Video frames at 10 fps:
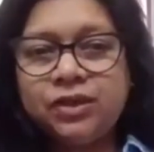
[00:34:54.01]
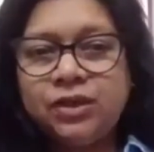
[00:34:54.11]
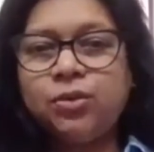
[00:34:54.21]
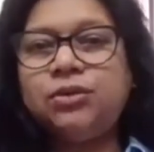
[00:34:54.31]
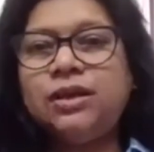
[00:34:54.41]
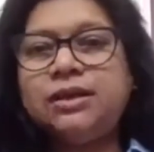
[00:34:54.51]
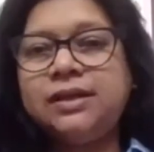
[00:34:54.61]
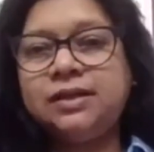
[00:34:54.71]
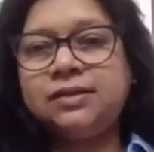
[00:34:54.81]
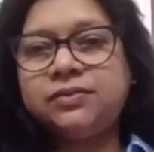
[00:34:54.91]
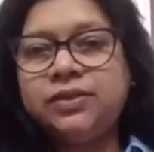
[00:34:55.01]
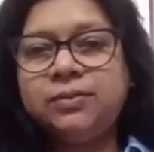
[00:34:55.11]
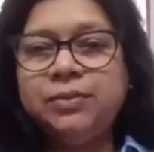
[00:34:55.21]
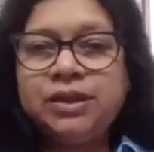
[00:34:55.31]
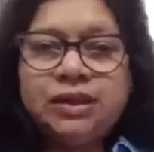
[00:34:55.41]
the contact details,
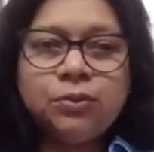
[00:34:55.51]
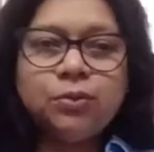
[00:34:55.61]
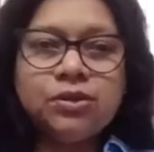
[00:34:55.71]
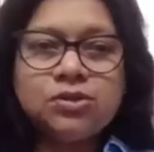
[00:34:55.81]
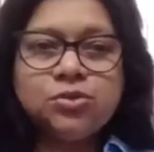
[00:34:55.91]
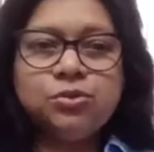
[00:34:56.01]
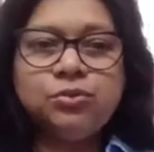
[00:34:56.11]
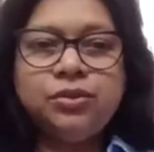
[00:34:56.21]
whether media wants to